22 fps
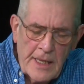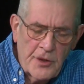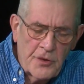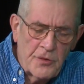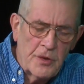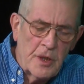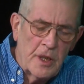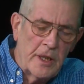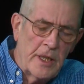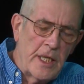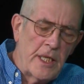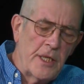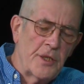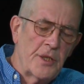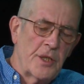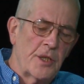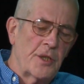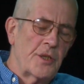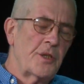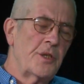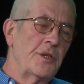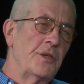sort of leads
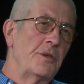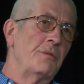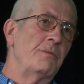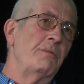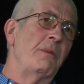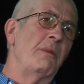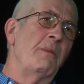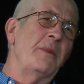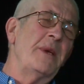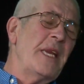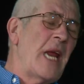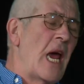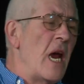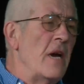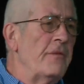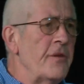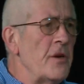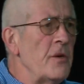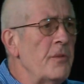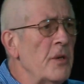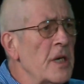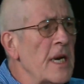us to, I mean,
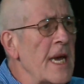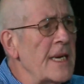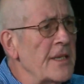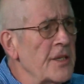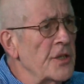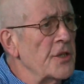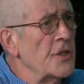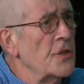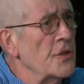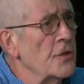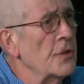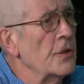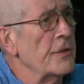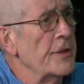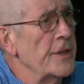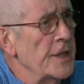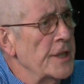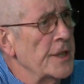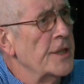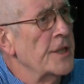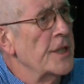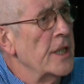everyone has a story
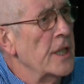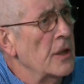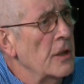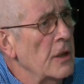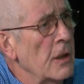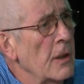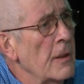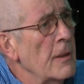to tell.